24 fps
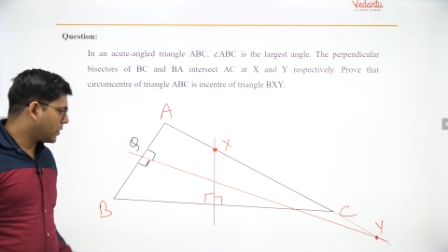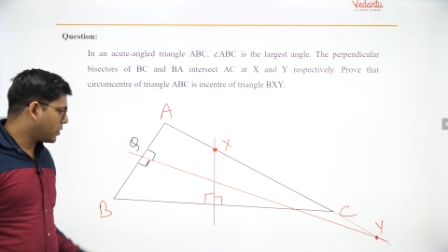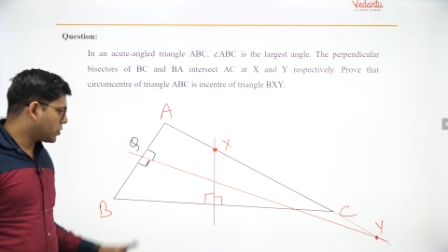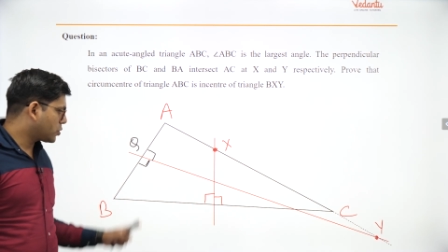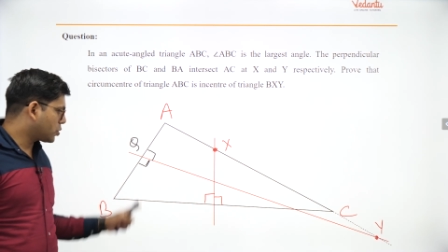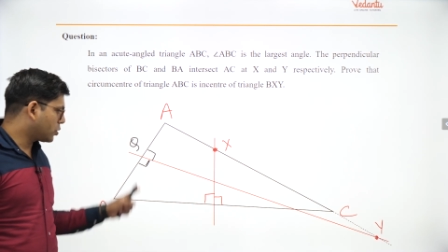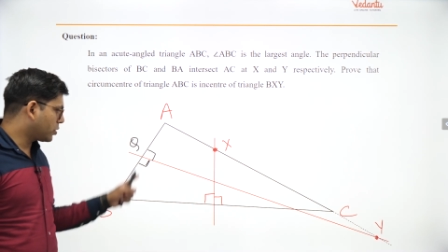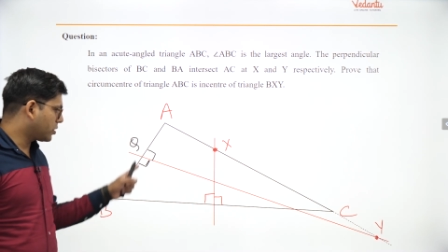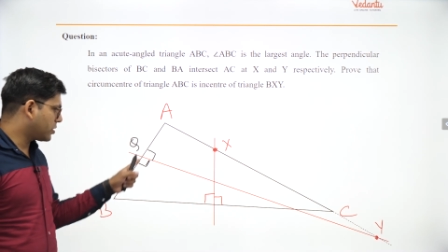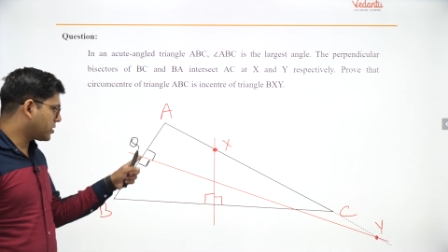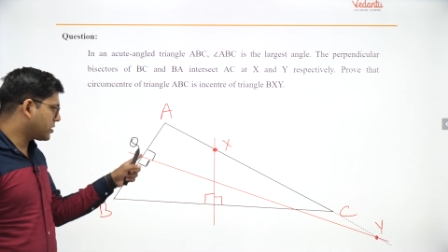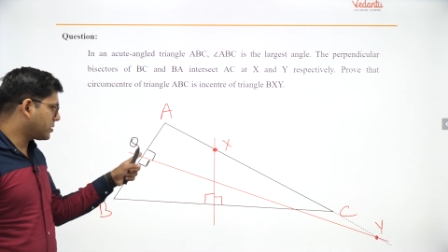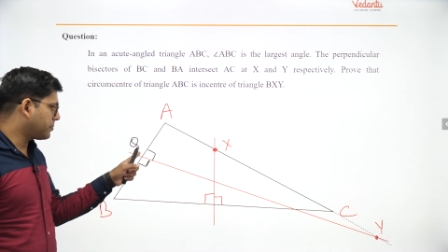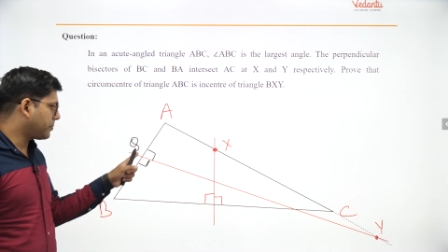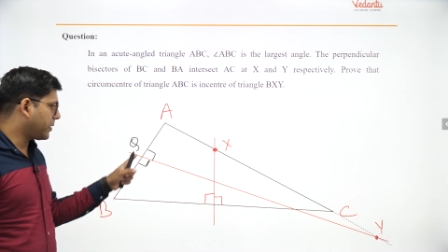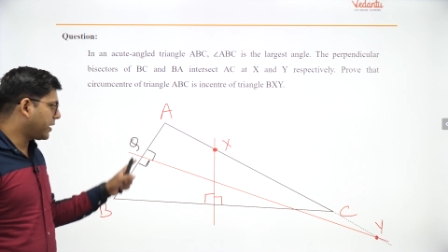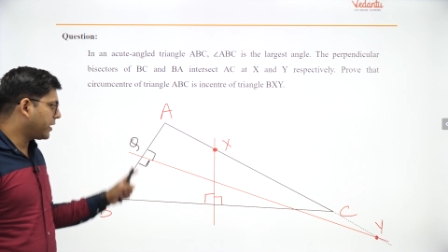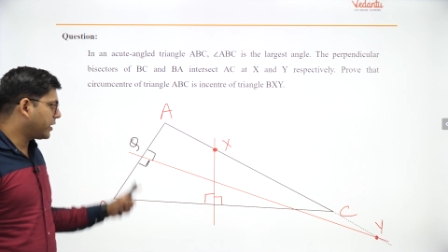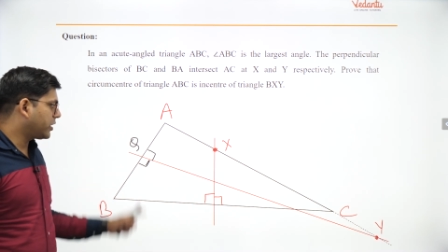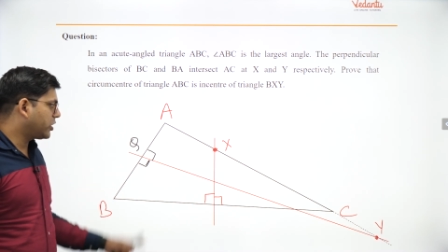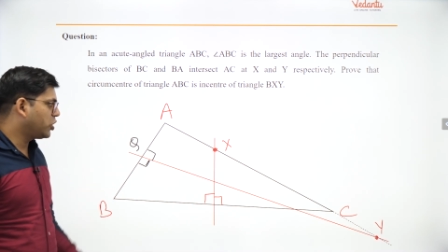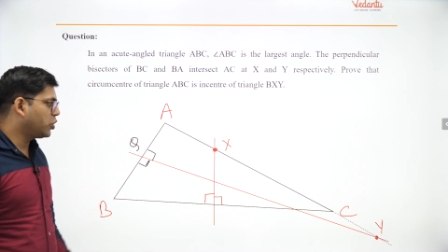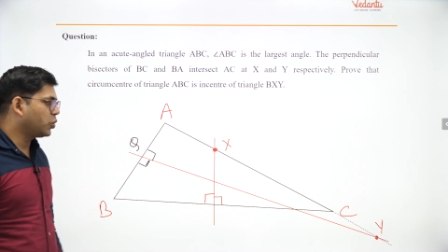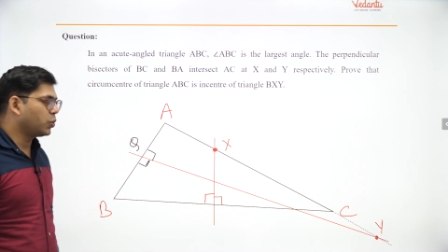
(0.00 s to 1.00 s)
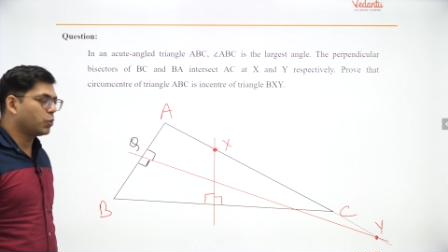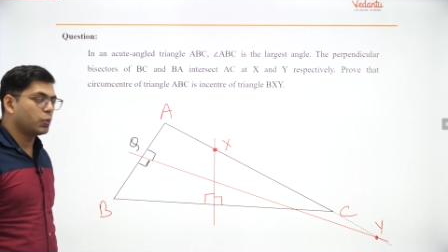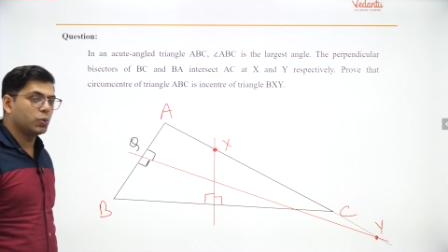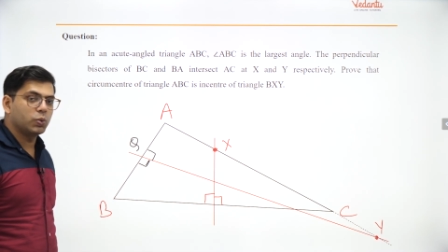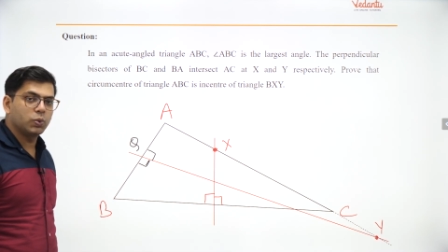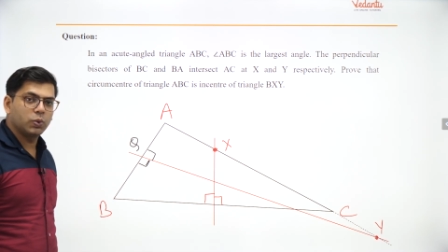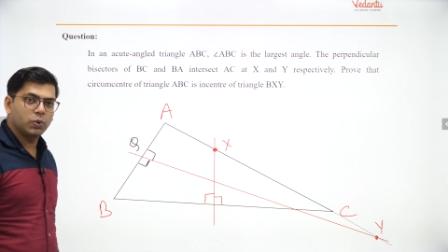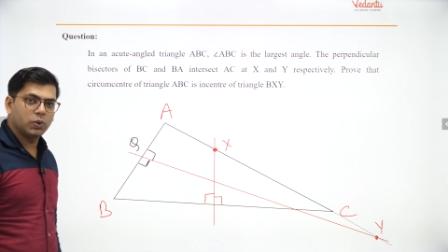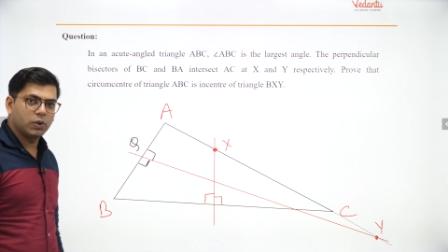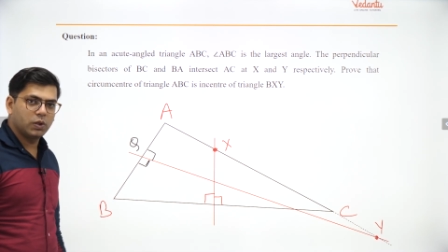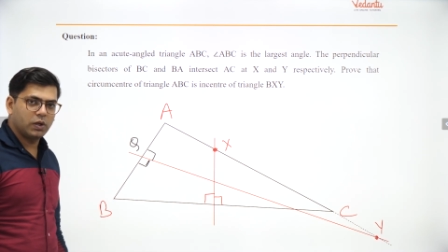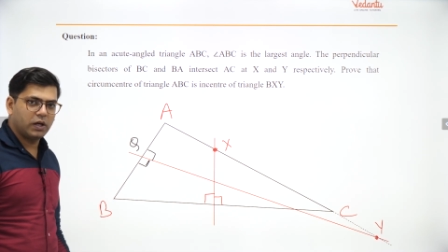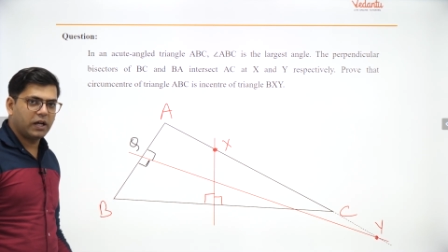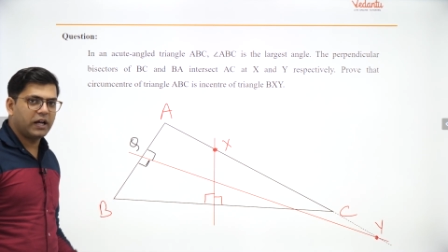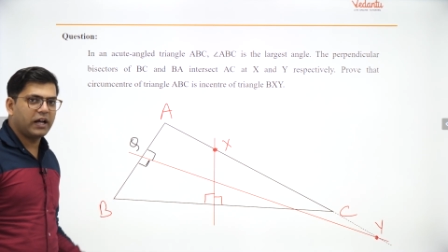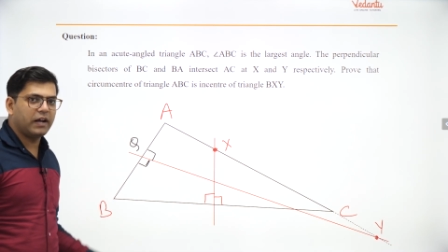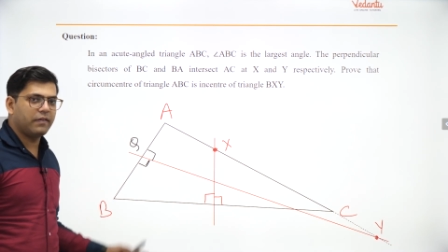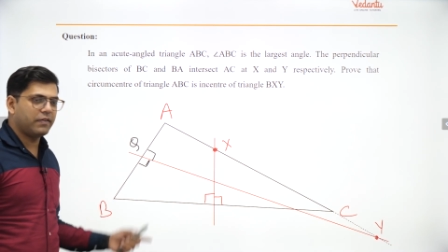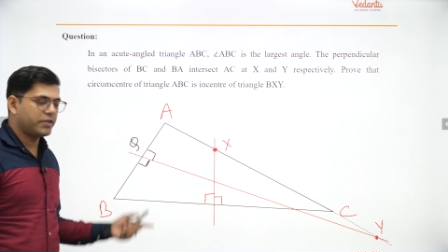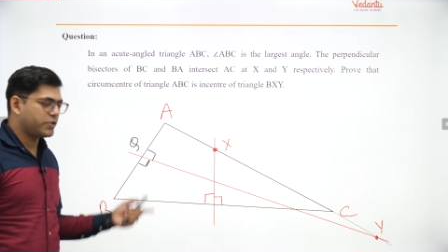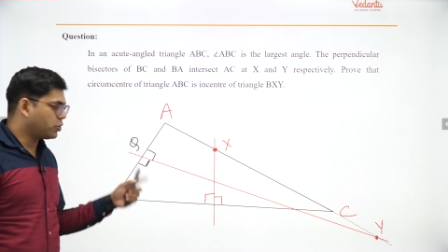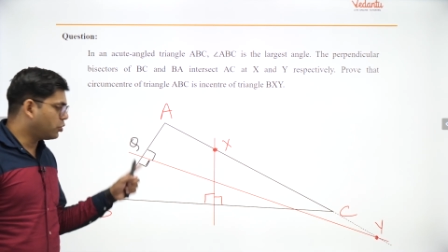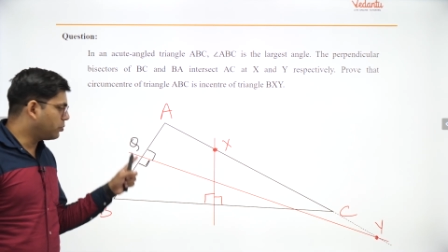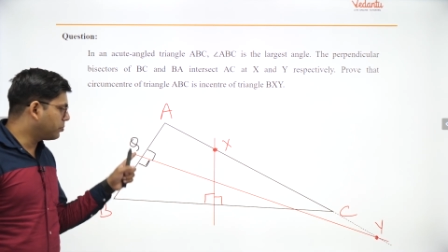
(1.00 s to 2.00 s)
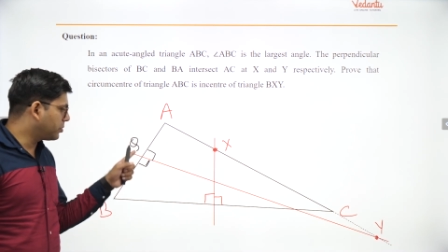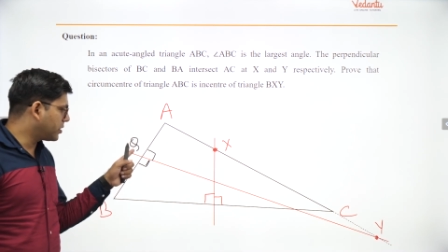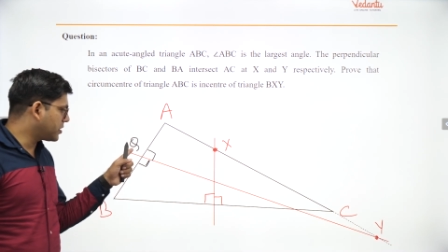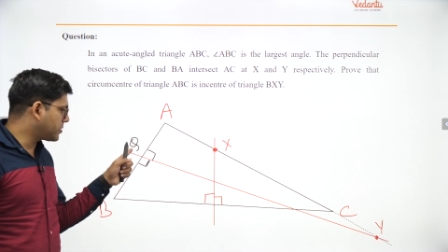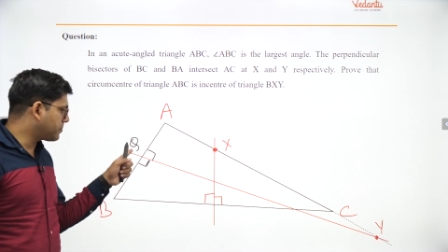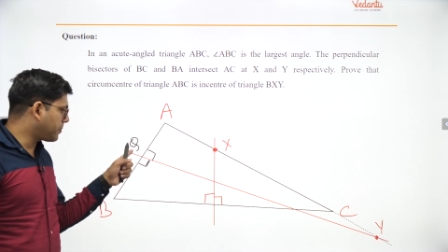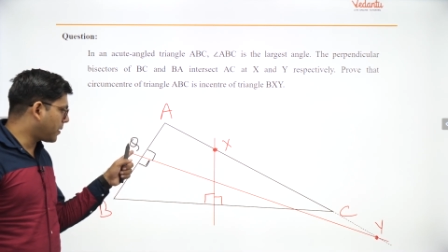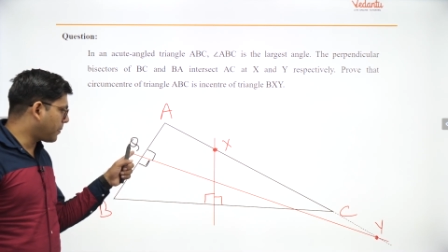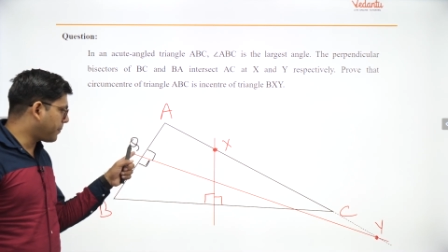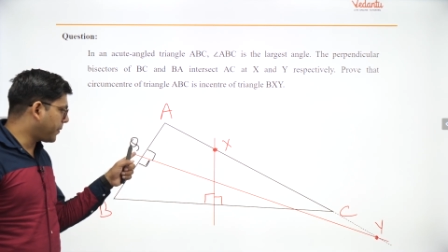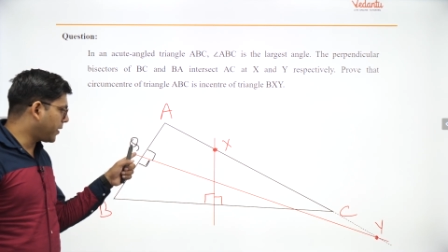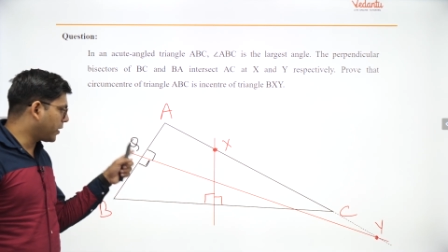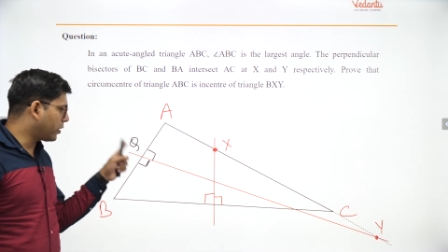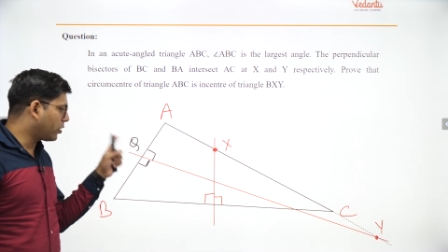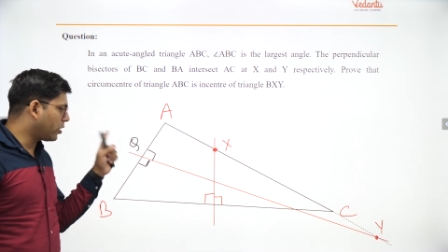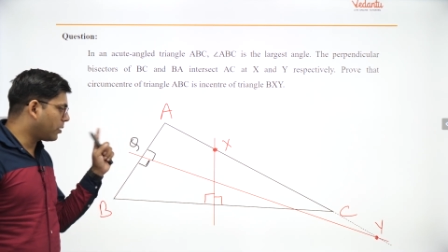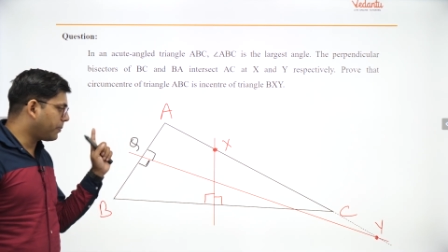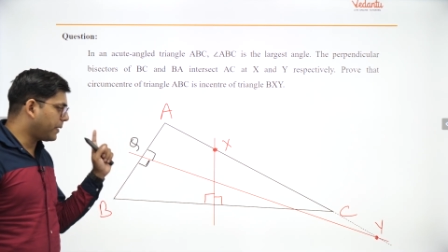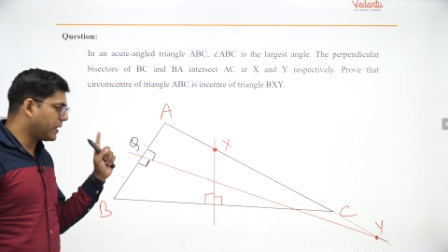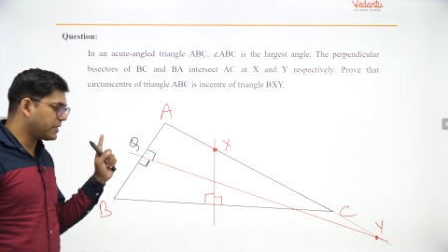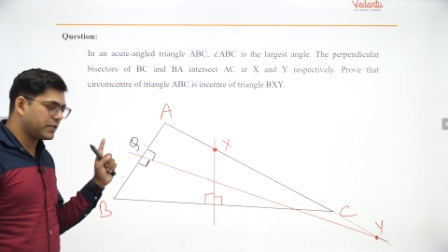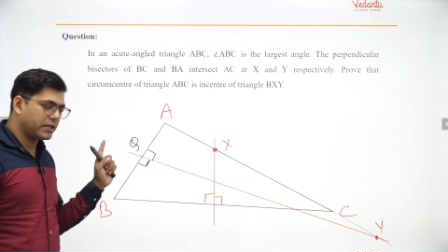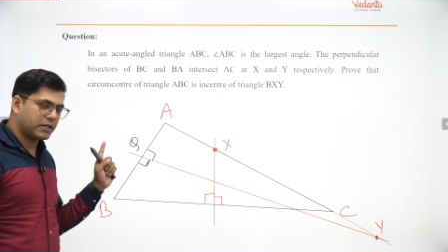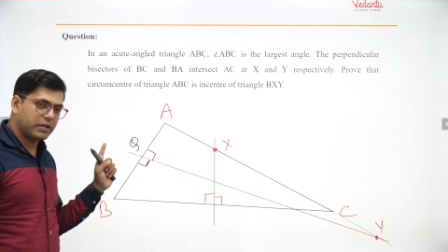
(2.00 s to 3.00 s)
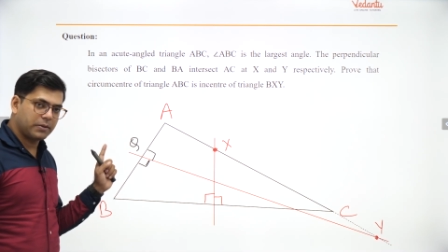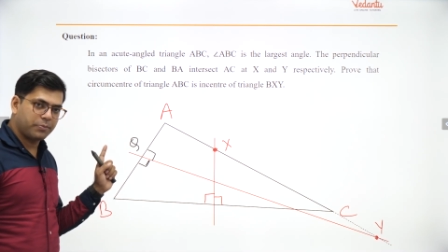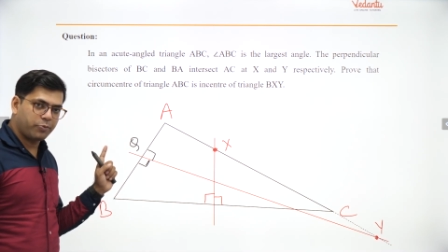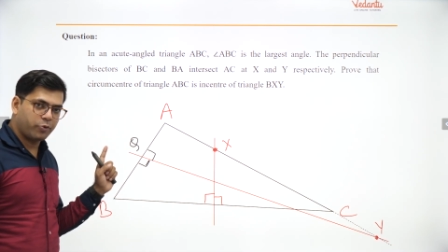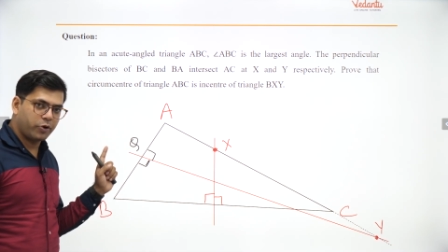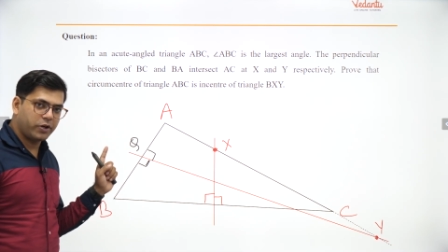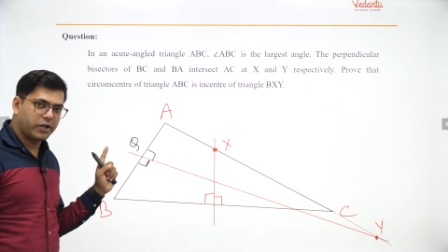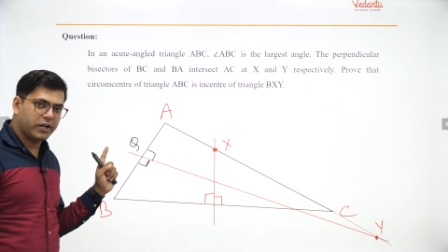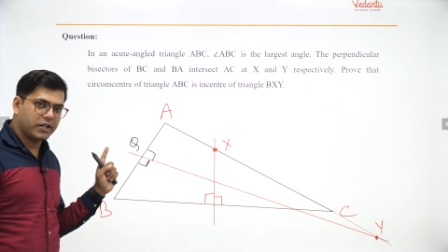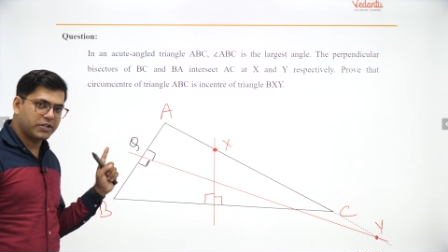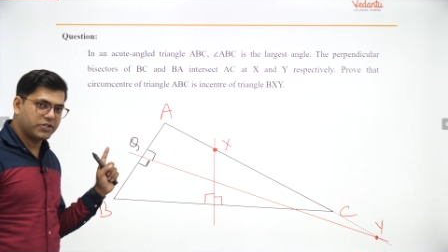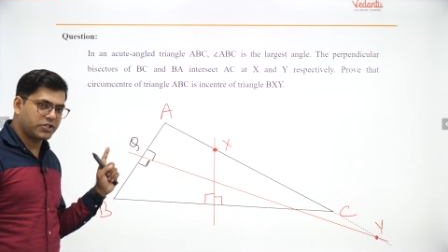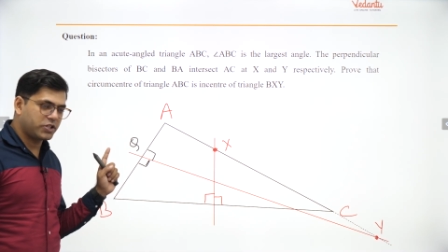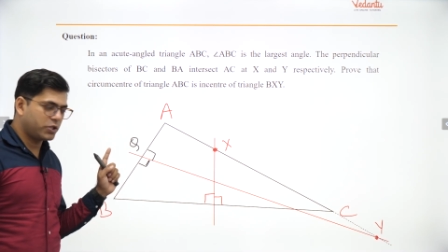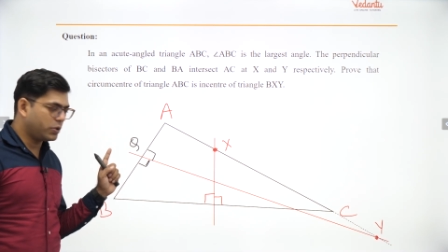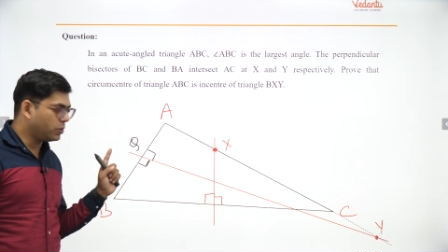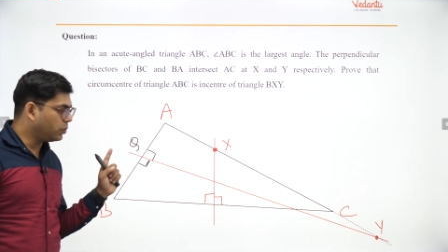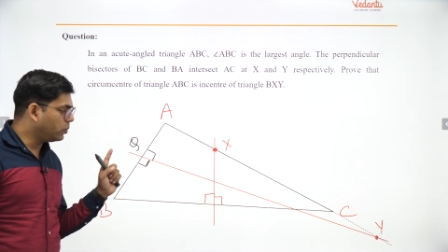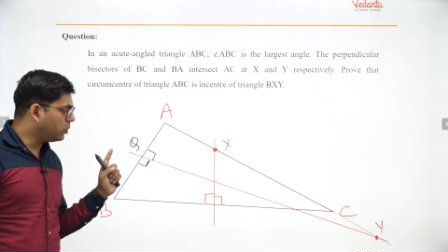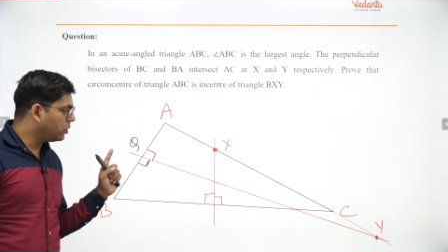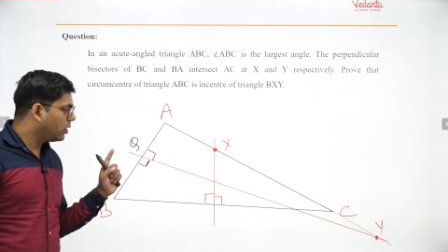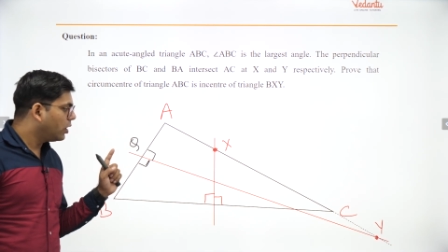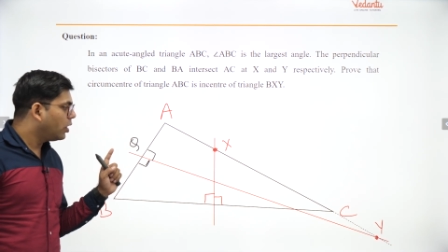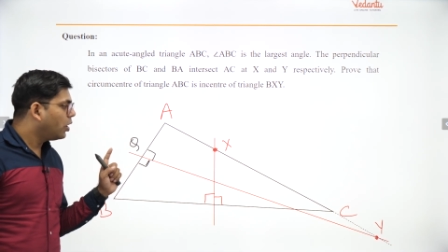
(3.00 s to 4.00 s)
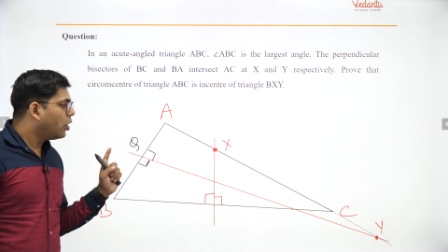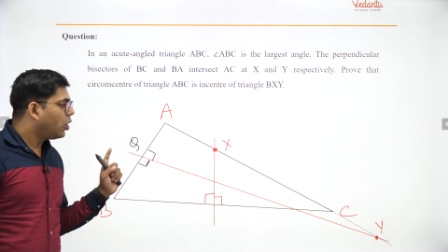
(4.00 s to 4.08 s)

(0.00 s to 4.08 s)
So this is my Q. I have assumed this perpendicular bisector point as Q.